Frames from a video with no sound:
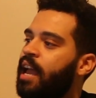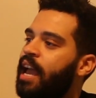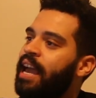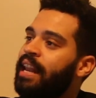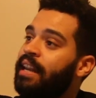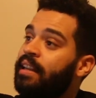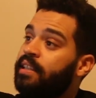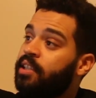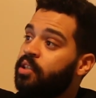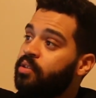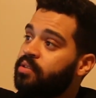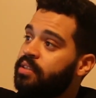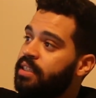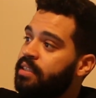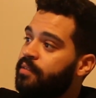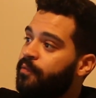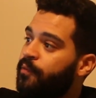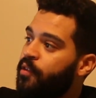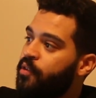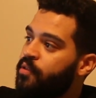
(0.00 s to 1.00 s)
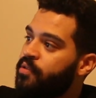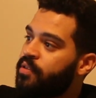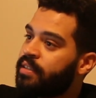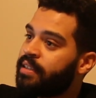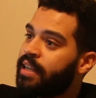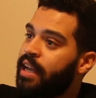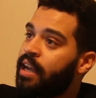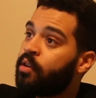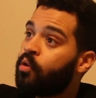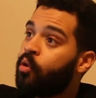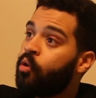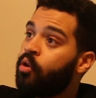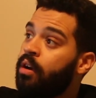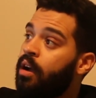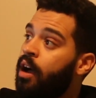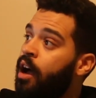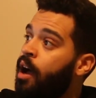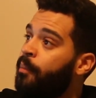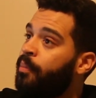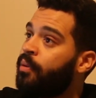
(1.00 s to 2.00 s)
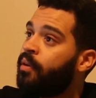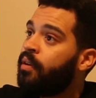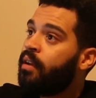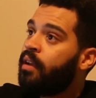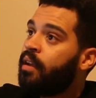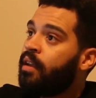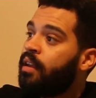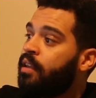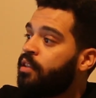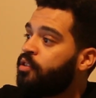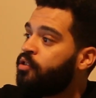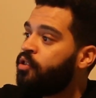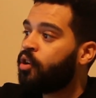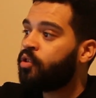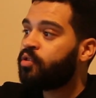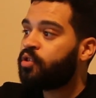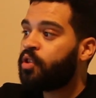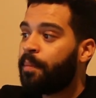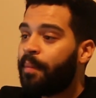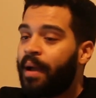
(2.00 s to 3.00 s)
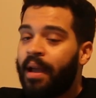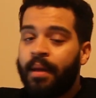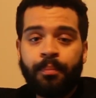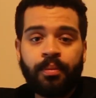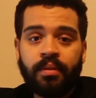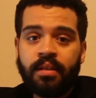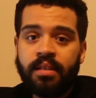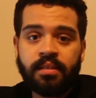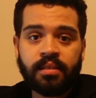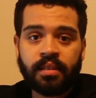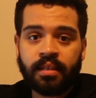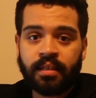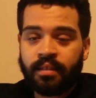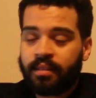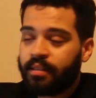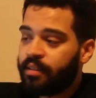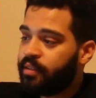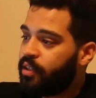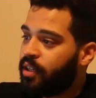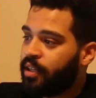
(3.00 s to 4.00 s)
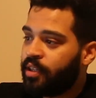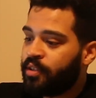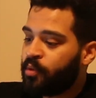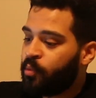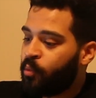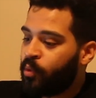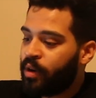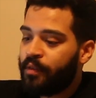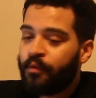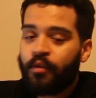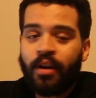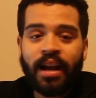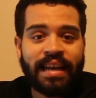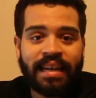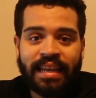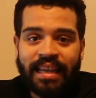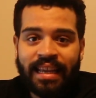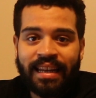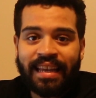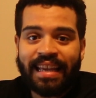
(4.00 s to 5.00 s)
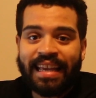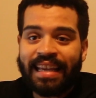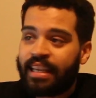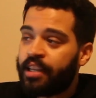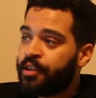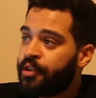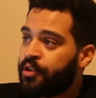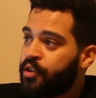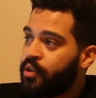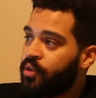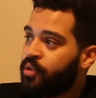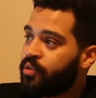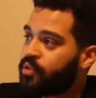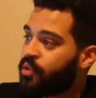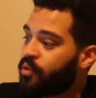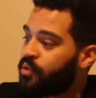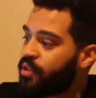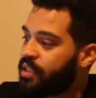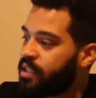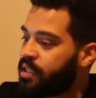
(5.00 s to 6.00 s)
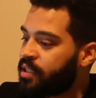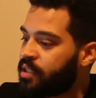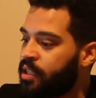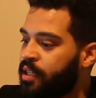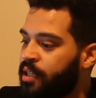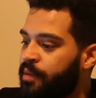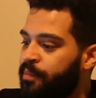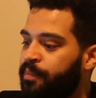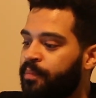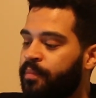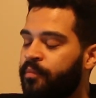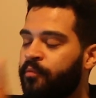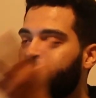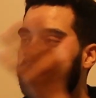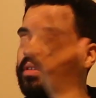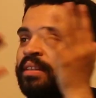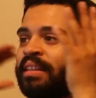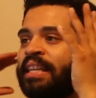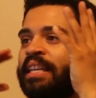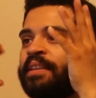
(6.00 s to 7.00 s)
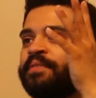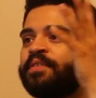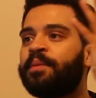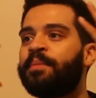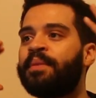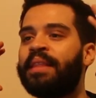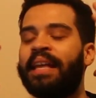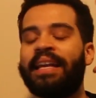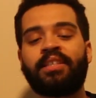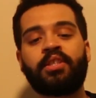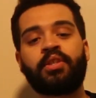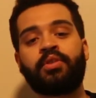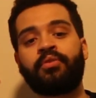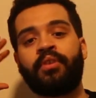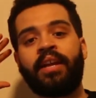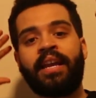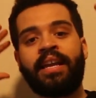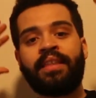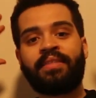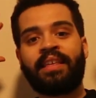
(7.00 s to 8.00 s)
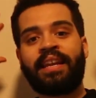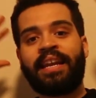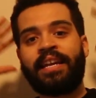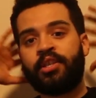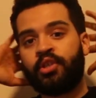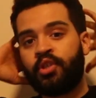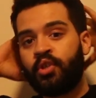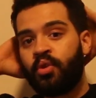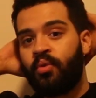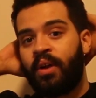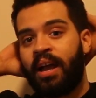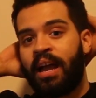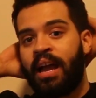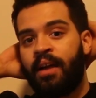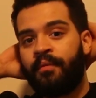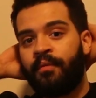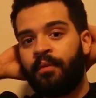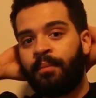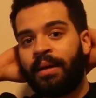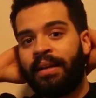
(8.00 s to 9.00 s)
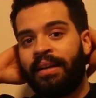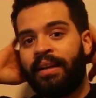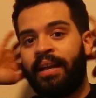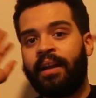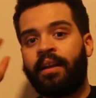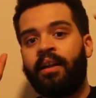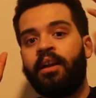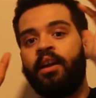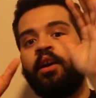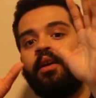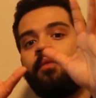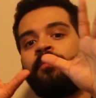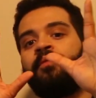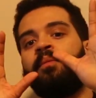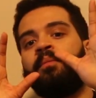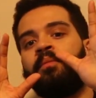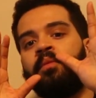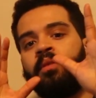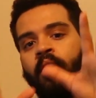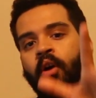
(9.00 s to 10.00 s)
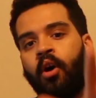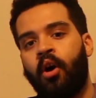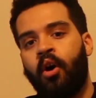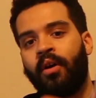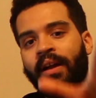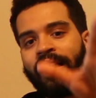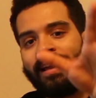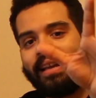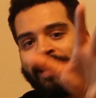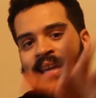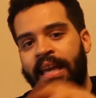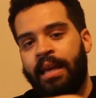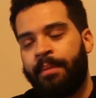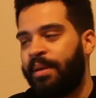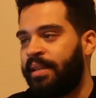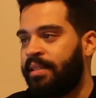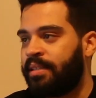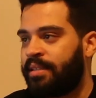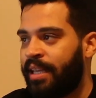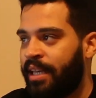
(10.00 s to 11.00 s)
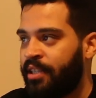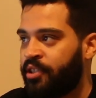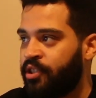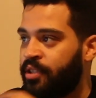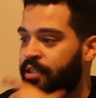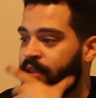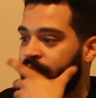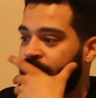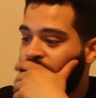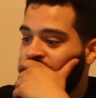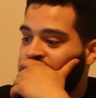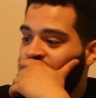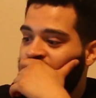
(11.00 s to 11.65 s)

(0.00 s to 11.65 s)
and tilt it further down or up, you know, to my pleasing. Whatever I need, it can do. So this is gonna relieve some of that strain that I do have on my neck from long gaming sessions.